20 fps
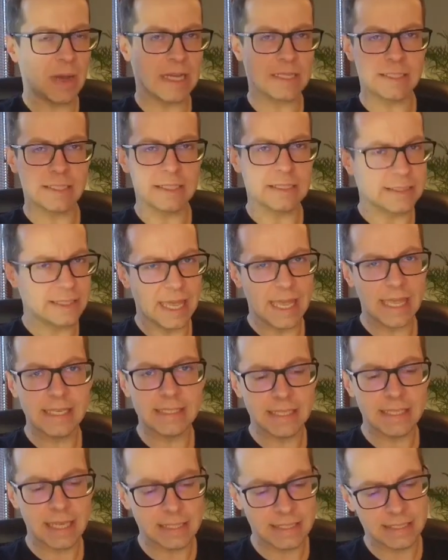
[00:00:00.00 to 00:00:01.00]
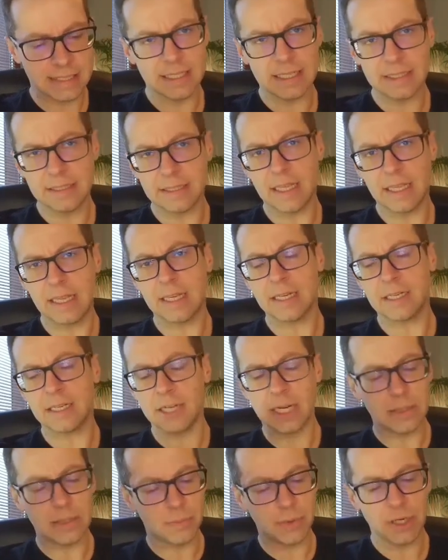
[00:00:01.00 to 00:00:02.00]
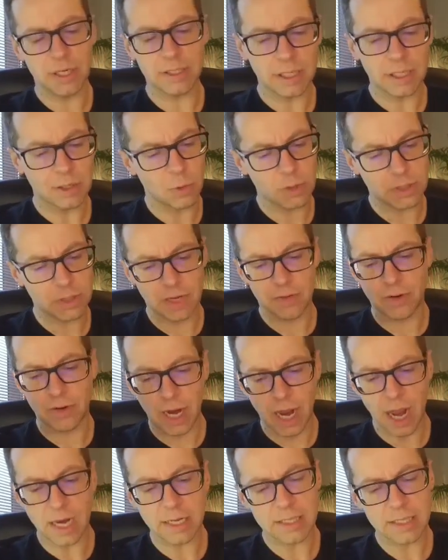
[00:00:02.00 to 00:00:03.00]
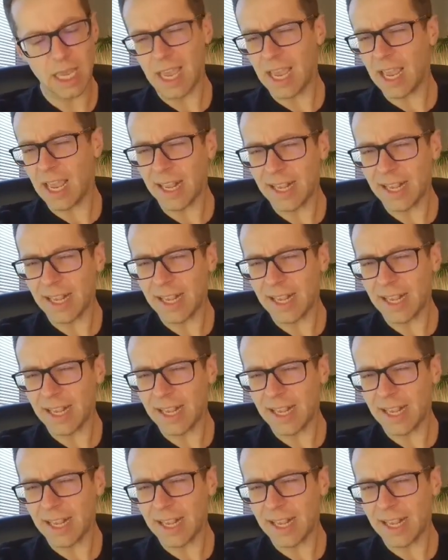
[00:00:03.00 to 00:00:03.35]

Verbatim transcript: as in texas sydney great britain whatever else